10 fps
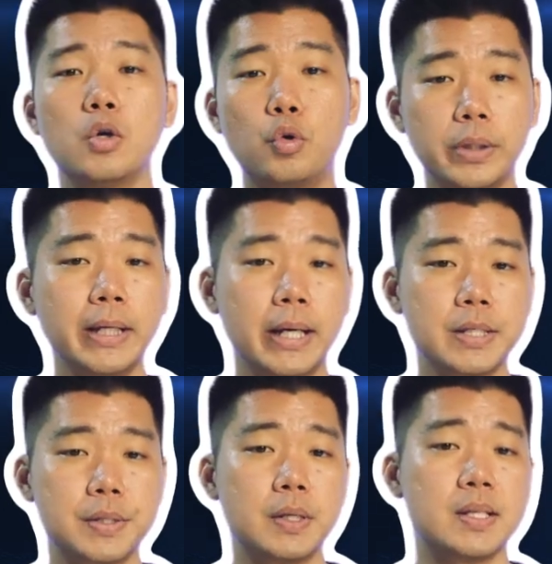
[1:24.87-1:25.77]
Good thing
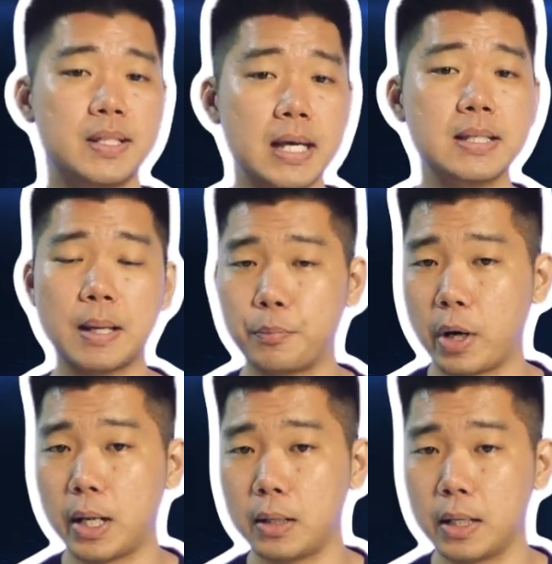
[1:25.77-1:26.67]
is, the SaaS
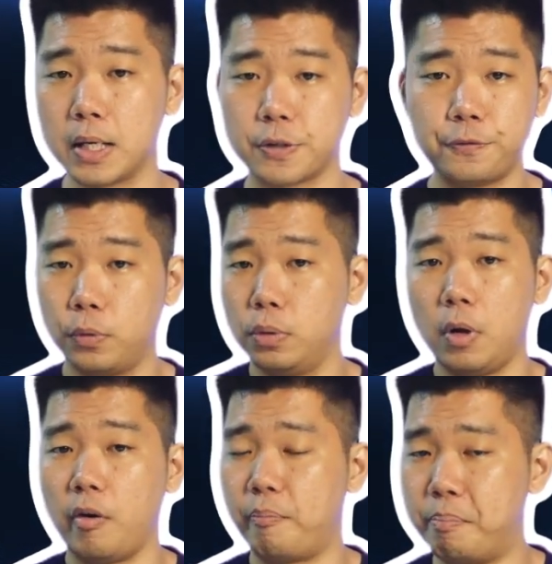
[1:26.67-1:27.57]
subreddit is full
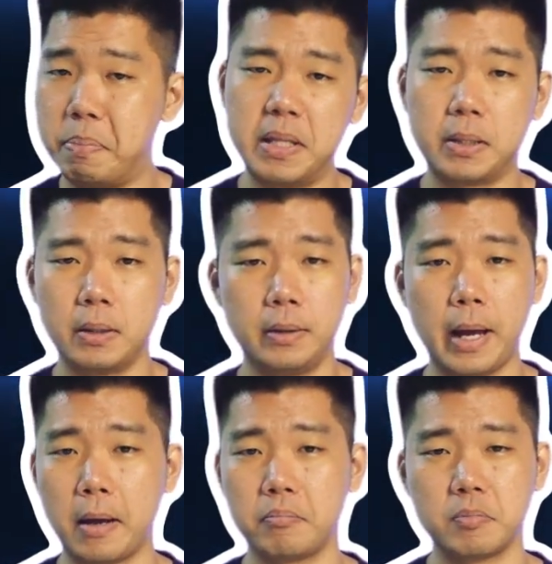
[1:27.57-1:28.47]
of bitter
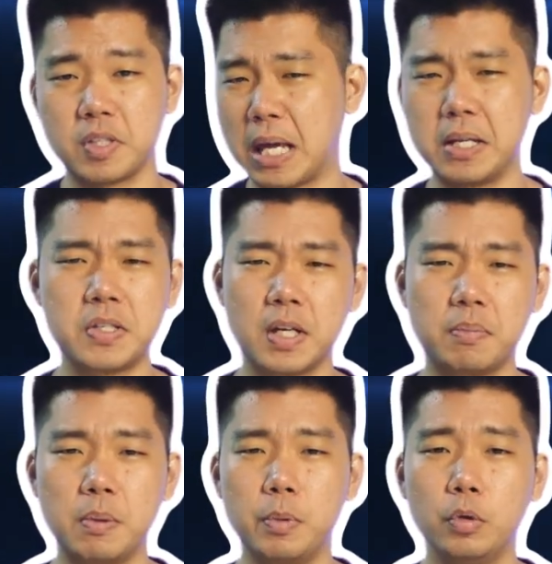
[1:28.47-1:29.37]
and sadistic
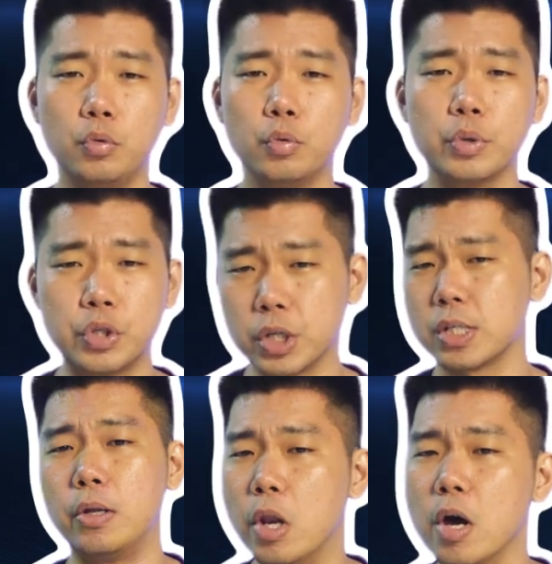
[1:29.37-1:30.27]
people who would
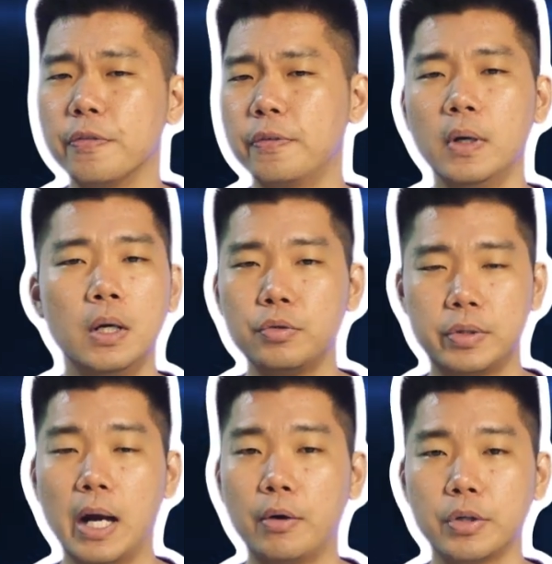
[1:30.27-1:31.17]
just love to
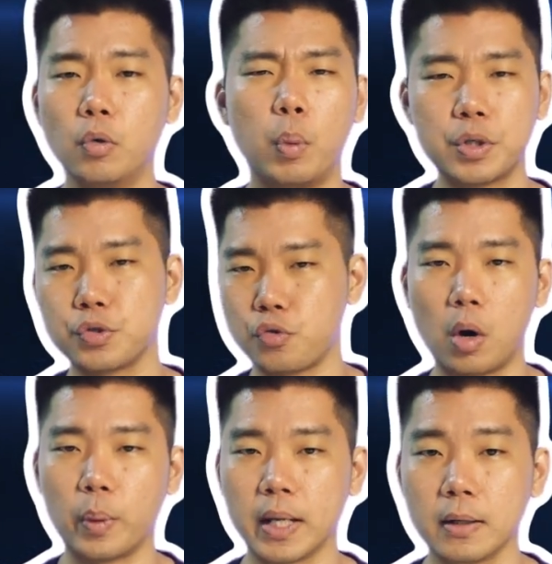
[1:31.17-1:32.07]
tell you what's
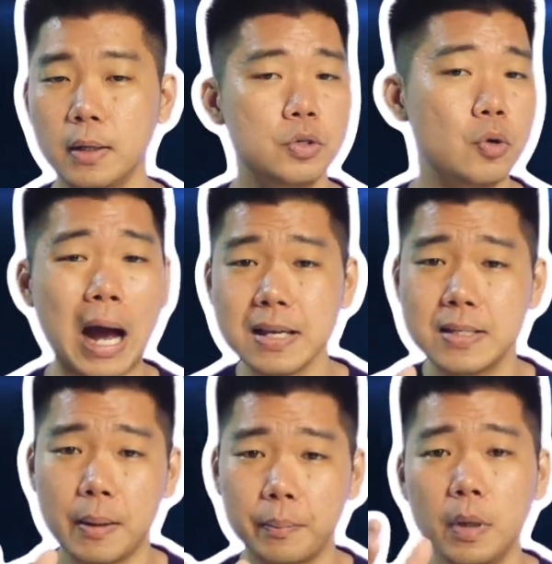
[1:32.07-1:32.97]
wrong with it. So ask
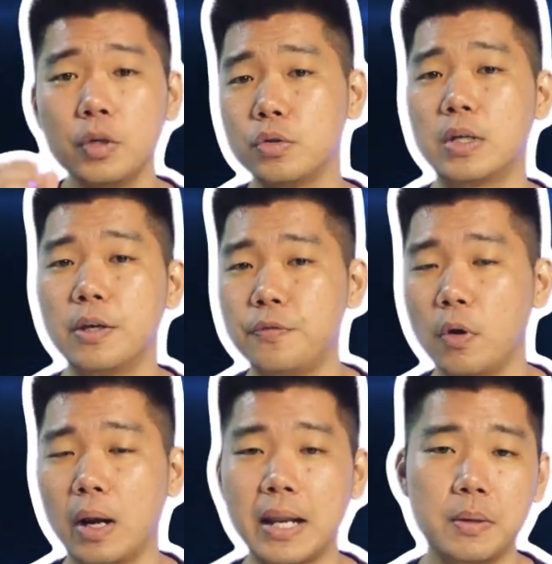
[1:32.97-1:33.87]
them to give
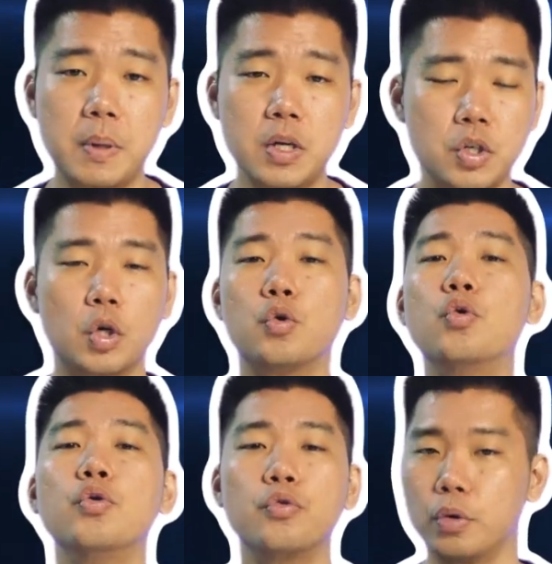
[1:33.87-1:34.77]
your landing page a
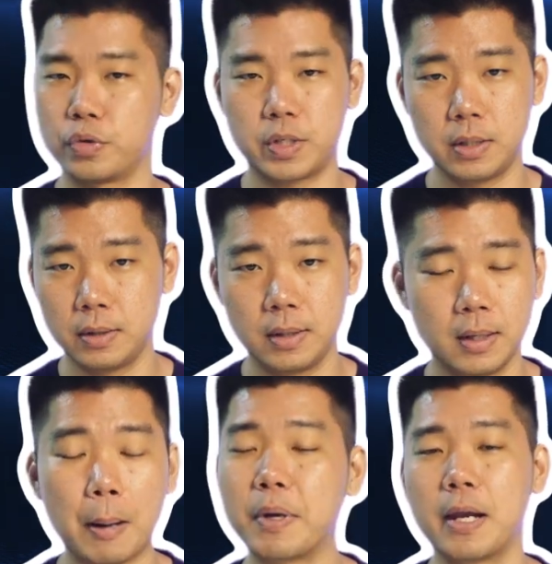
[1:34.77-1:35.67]
good roast.
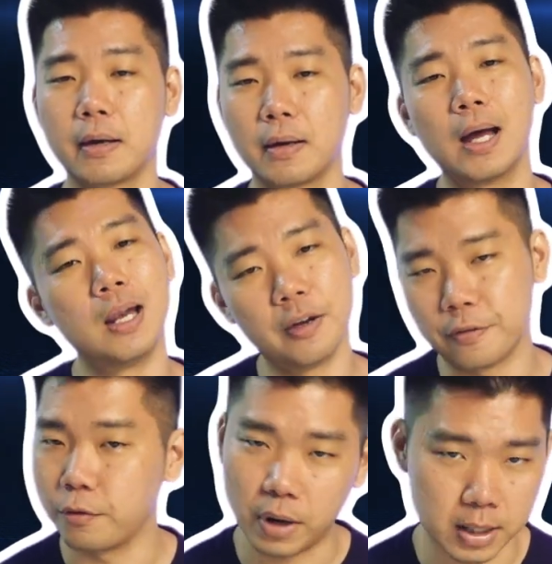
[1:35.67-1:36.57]
I'm kidding, I love
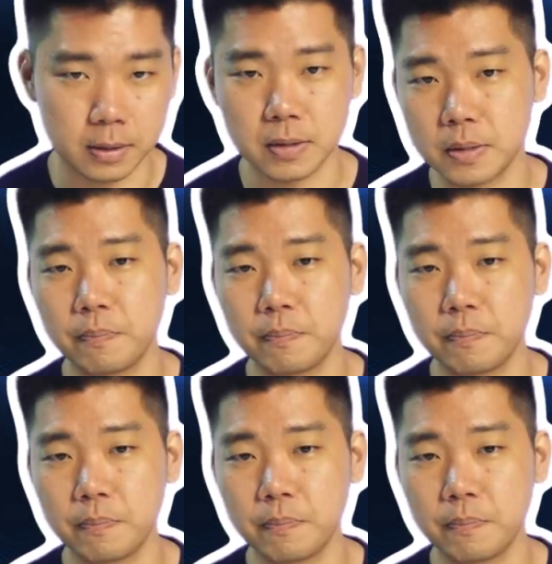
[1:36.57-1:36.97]
Redditors.